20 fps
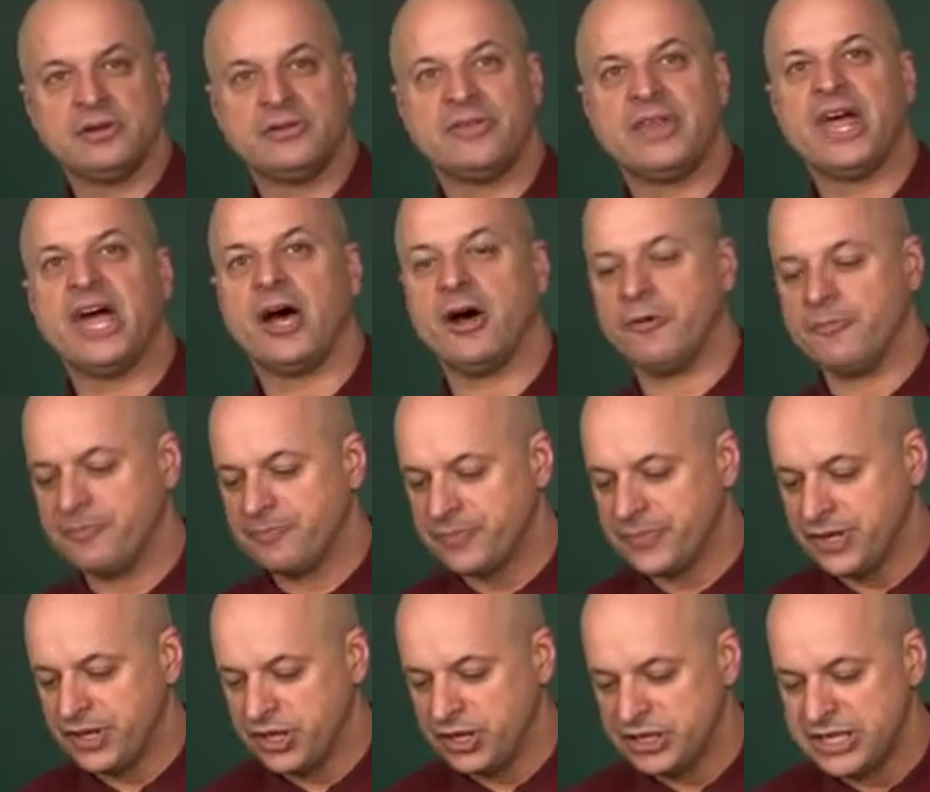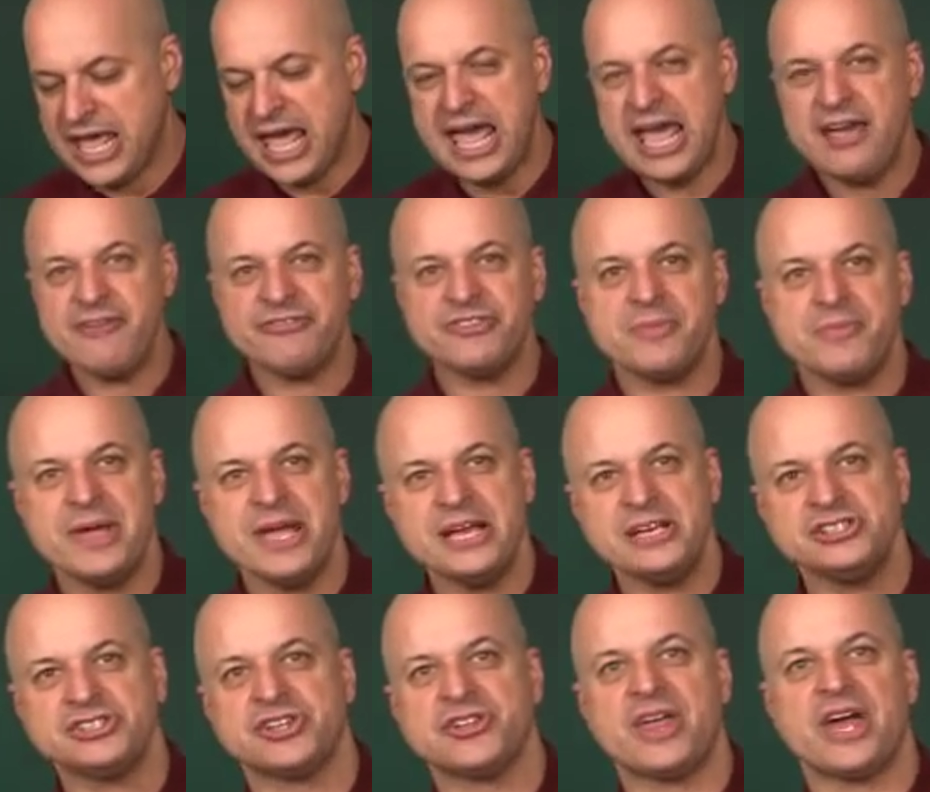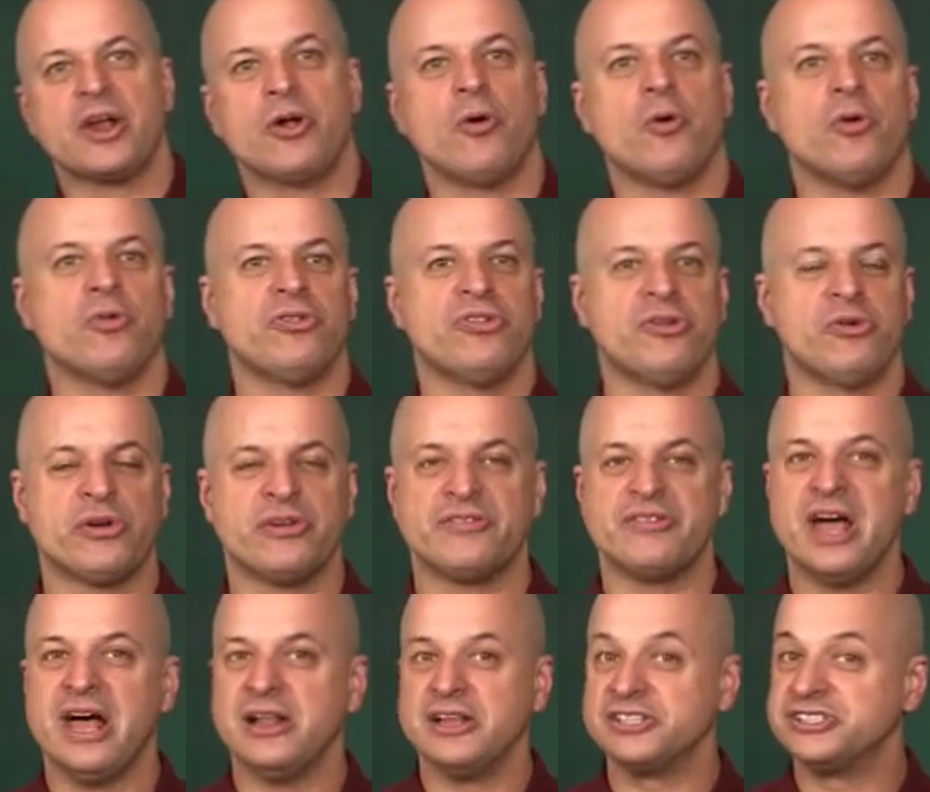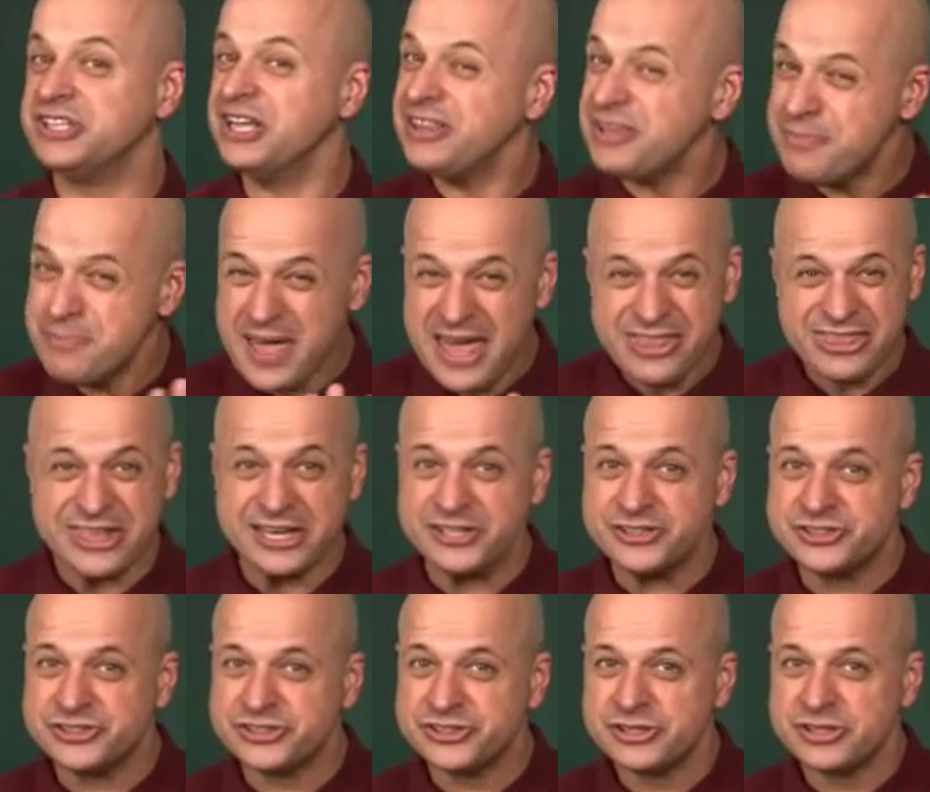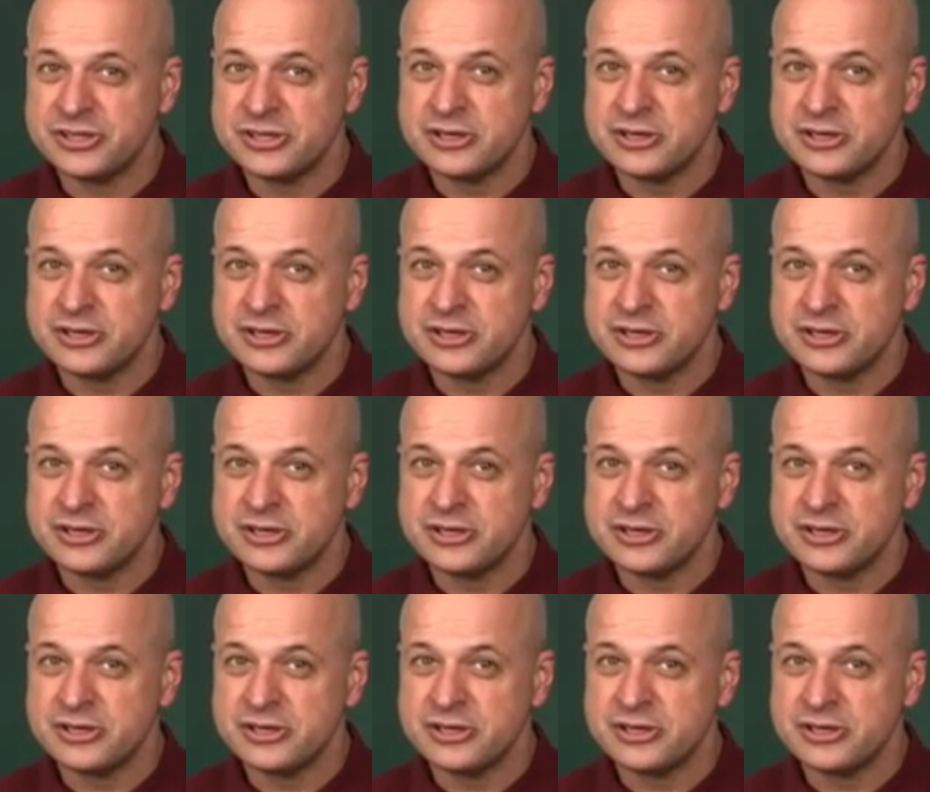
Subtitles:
Now, you have to master that old sort of knowledge, not the methods,